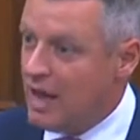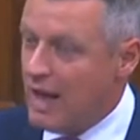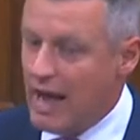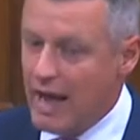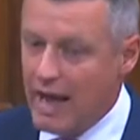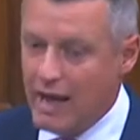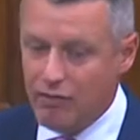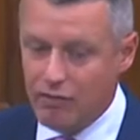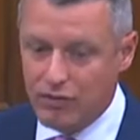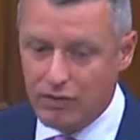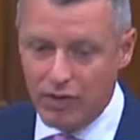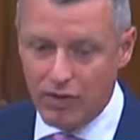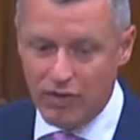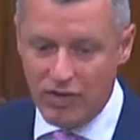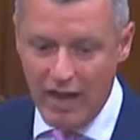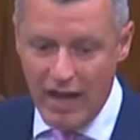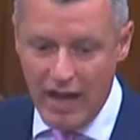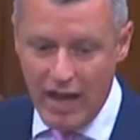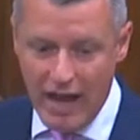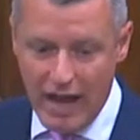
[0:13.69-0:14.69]
And
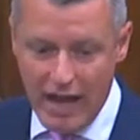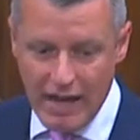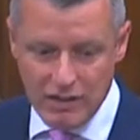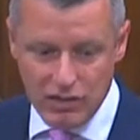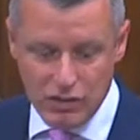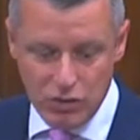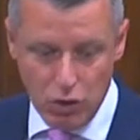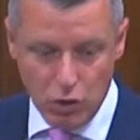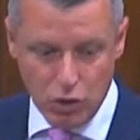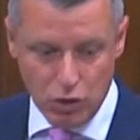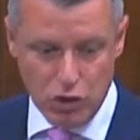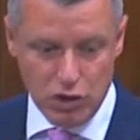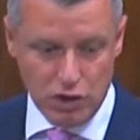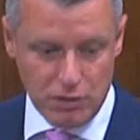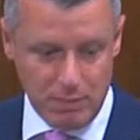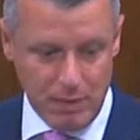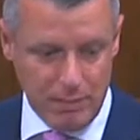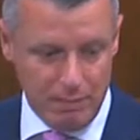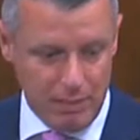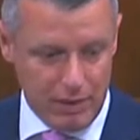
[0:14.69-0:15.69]
that has not
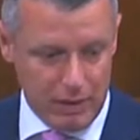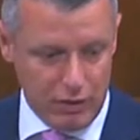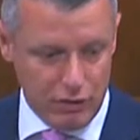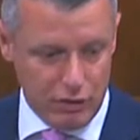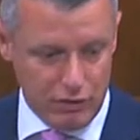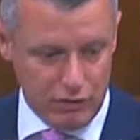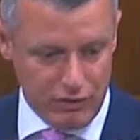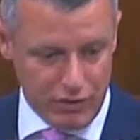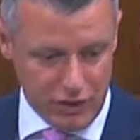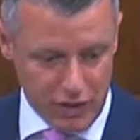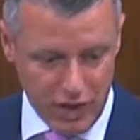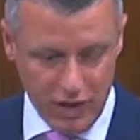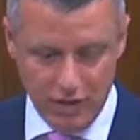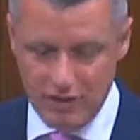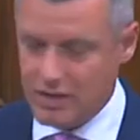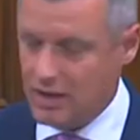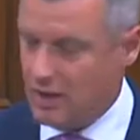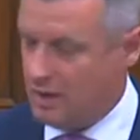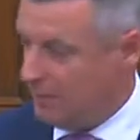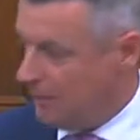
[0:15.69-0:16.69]
just been because of the cuts
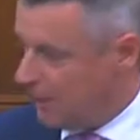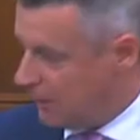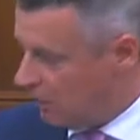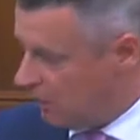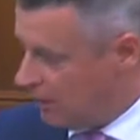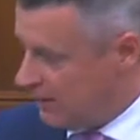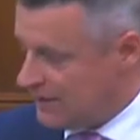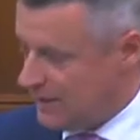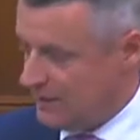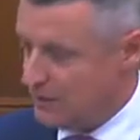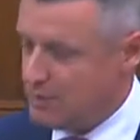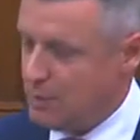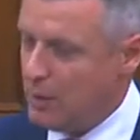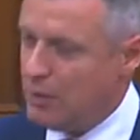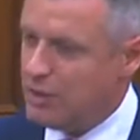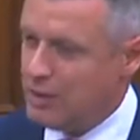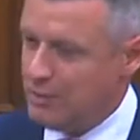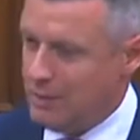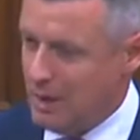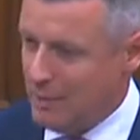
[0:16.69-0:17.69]
that my colleagues have
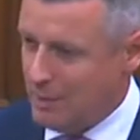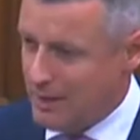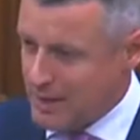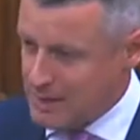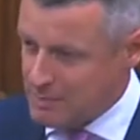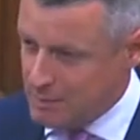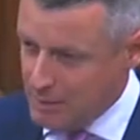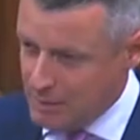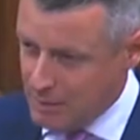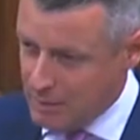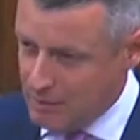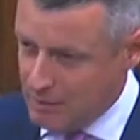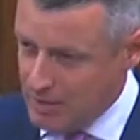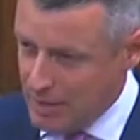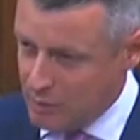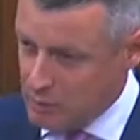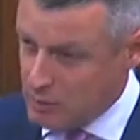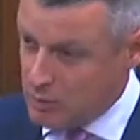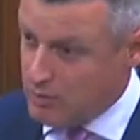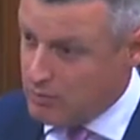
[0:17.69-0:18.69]
spoken about, but that's been
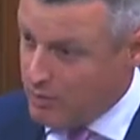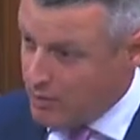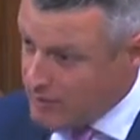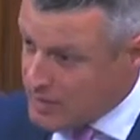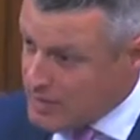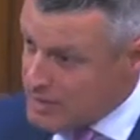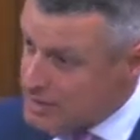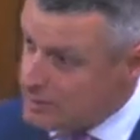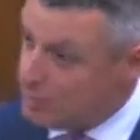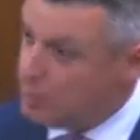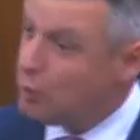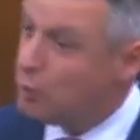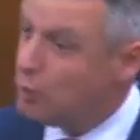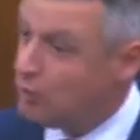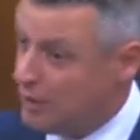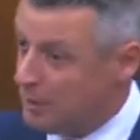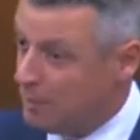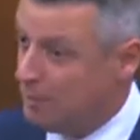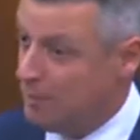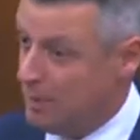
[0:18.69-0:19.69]
down to a very small
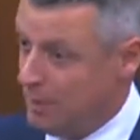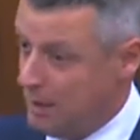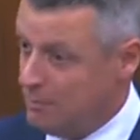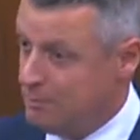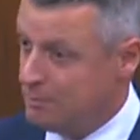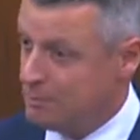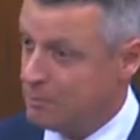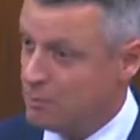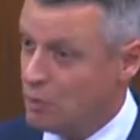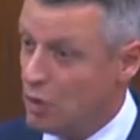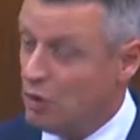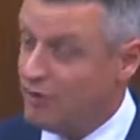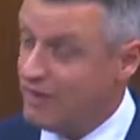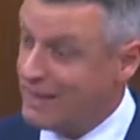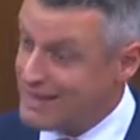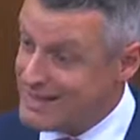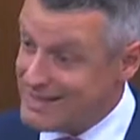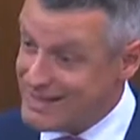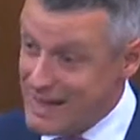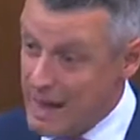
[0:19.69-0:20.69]
number of
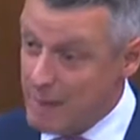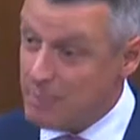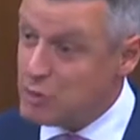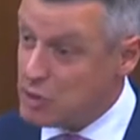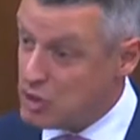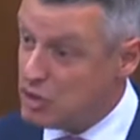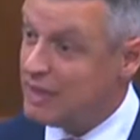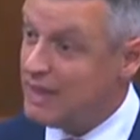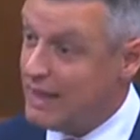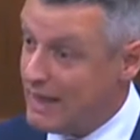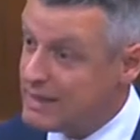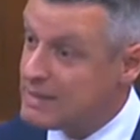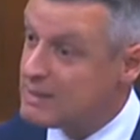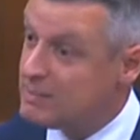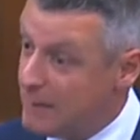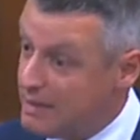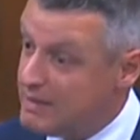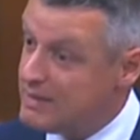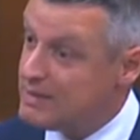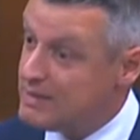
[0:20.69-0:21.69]
exceptionally
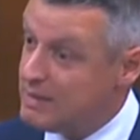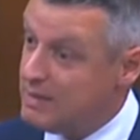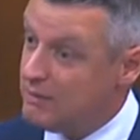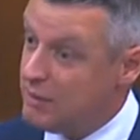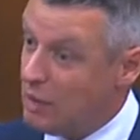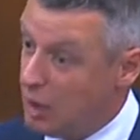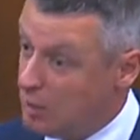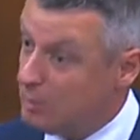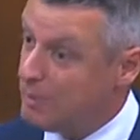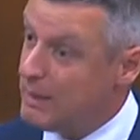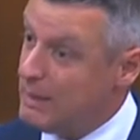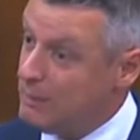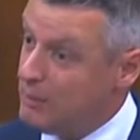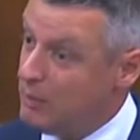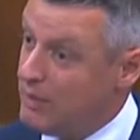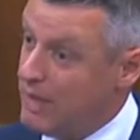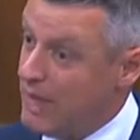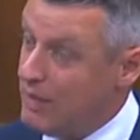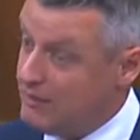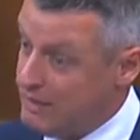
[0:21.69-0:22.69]
expensive young people
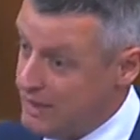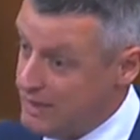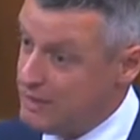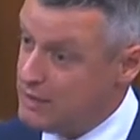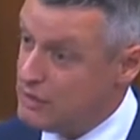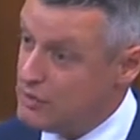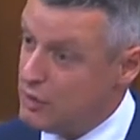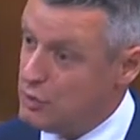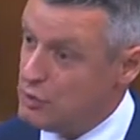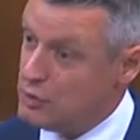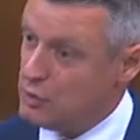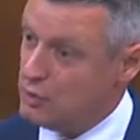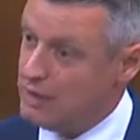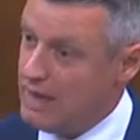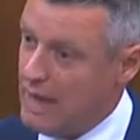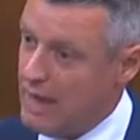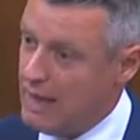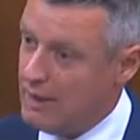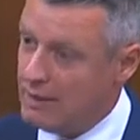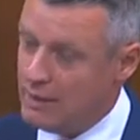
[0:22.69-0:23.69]
that have needed social
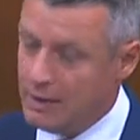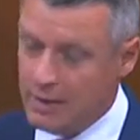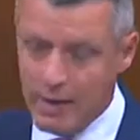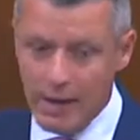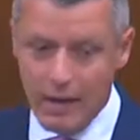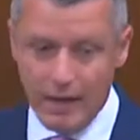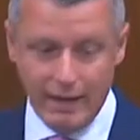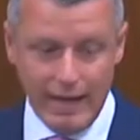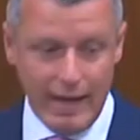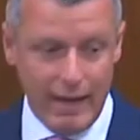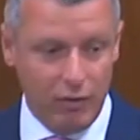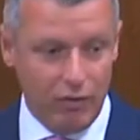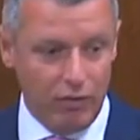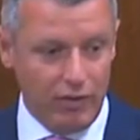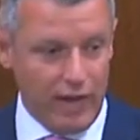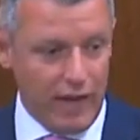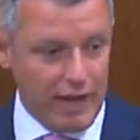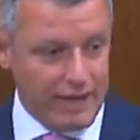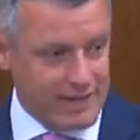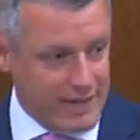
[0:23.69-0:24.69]
care. Now,
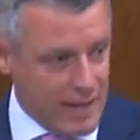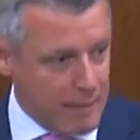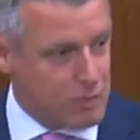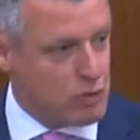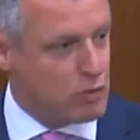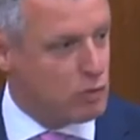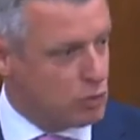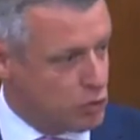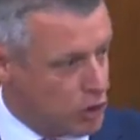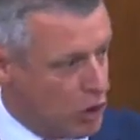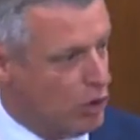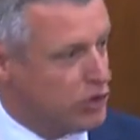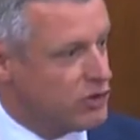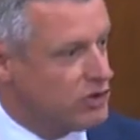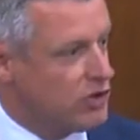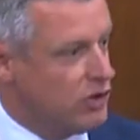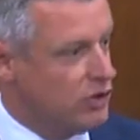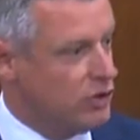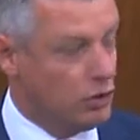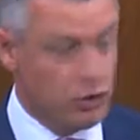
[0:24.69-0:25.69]
the exceptional
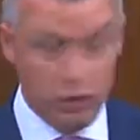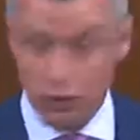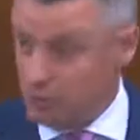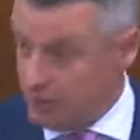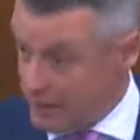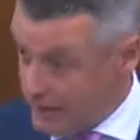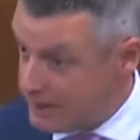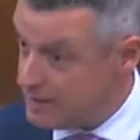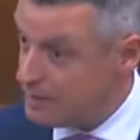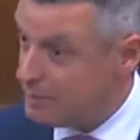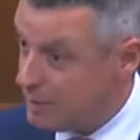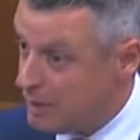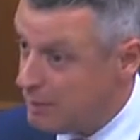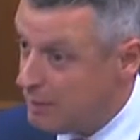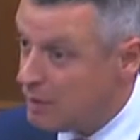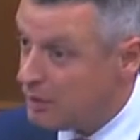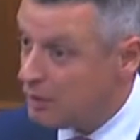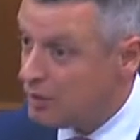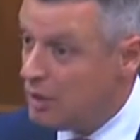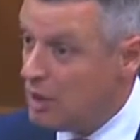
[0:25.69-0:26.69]
costs are not unique to
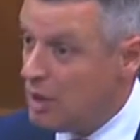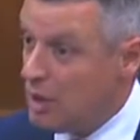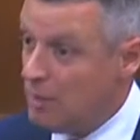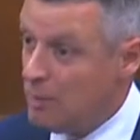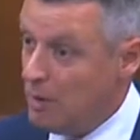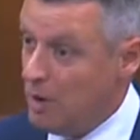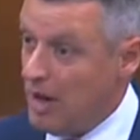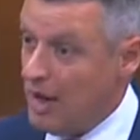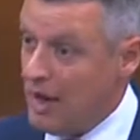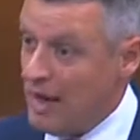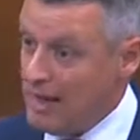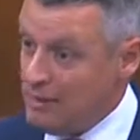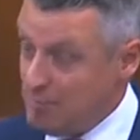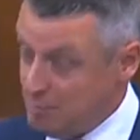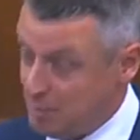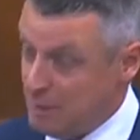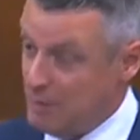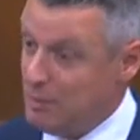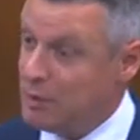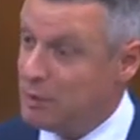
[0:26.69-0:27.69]
Plymouth, but in
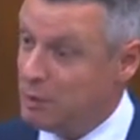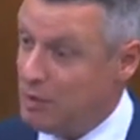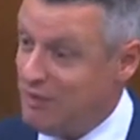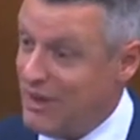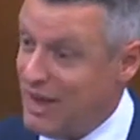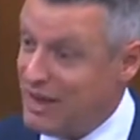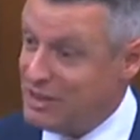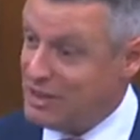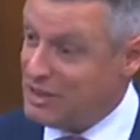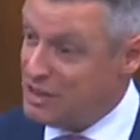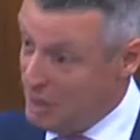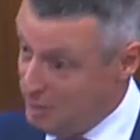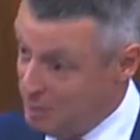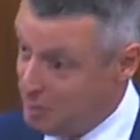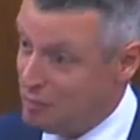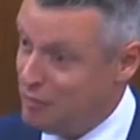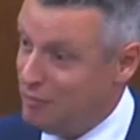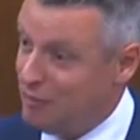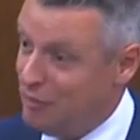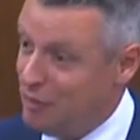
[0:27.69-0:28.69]
Plymouth we've had a
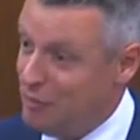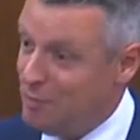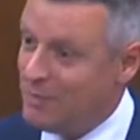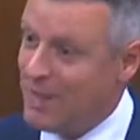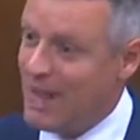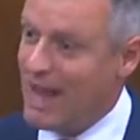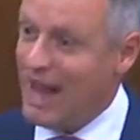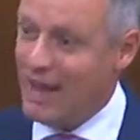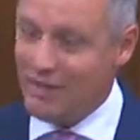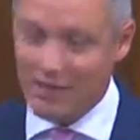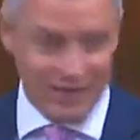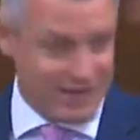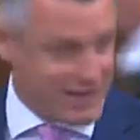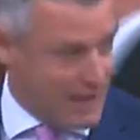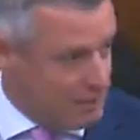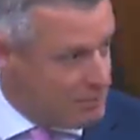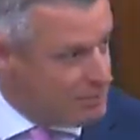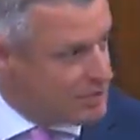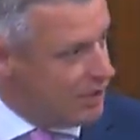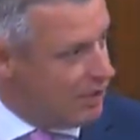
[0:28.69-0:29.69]
number of them at the
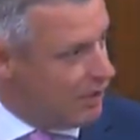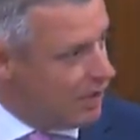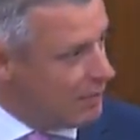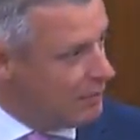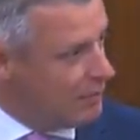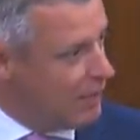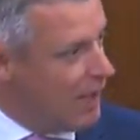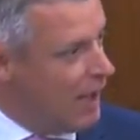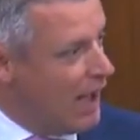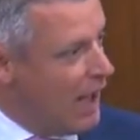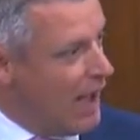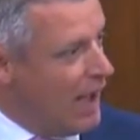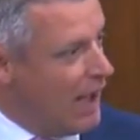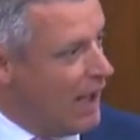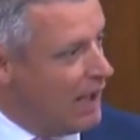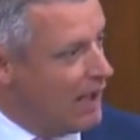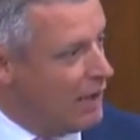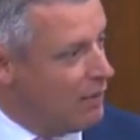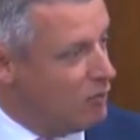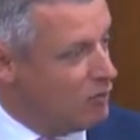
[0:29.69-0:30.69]
same time,
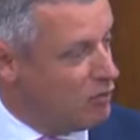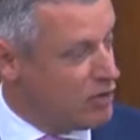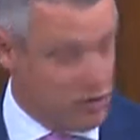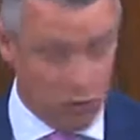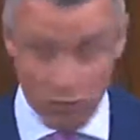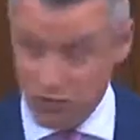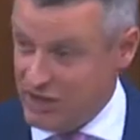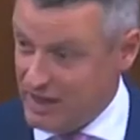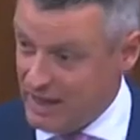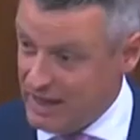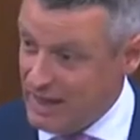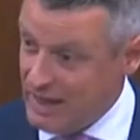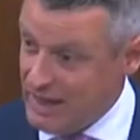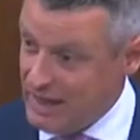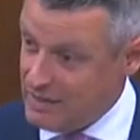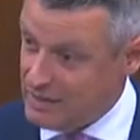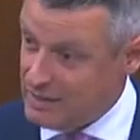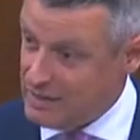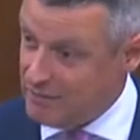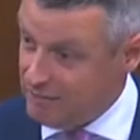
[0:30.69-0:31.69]
resulting
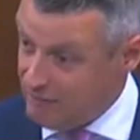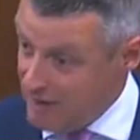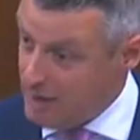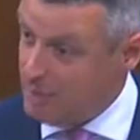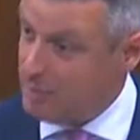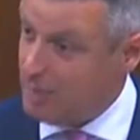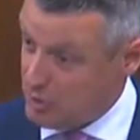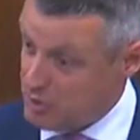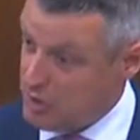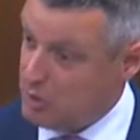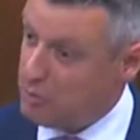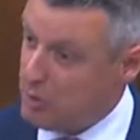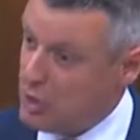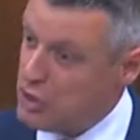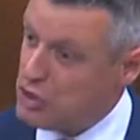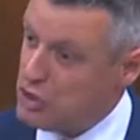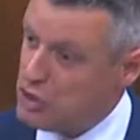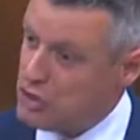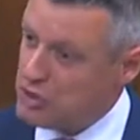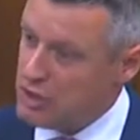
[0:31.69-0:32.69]
in severe budget
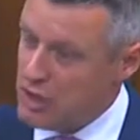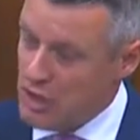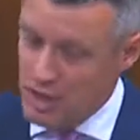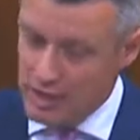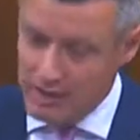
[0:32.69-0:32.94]
pressures.